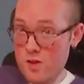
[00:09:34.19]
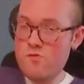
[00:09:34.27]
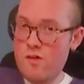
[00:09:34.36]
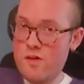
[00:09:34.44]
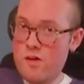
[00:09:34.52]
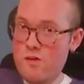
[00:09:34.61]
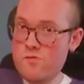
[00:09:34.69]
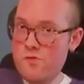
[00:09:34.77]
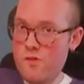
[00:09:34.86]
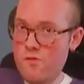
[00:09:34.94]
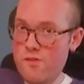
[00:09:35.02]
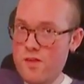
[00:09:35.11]
try on
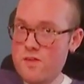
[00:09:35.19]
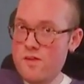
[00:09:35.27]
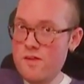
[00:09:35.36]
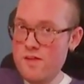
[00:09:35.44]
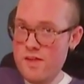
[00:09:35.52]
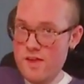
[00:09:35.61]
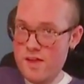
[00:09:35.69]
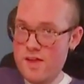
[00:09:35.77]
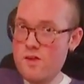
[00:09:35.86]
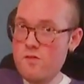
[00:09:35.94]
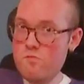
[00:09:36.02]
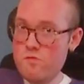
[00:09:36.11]
clothing
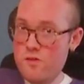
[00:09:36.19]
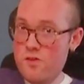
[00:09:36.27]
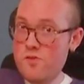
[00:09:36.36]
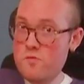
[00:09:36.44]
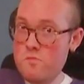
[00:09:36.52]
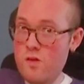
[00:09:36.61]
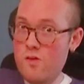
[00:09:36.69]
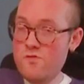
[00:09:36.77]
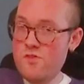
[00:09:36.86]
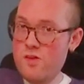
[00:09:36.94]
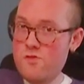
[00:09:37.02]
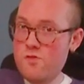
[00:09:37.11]
in a really small
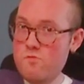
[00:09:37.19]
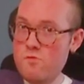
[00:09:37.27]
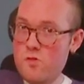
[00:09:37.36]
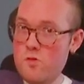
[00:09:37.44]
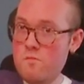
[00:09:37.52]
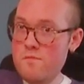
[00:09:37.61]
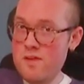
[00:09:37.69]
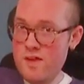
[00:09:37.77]
changing room.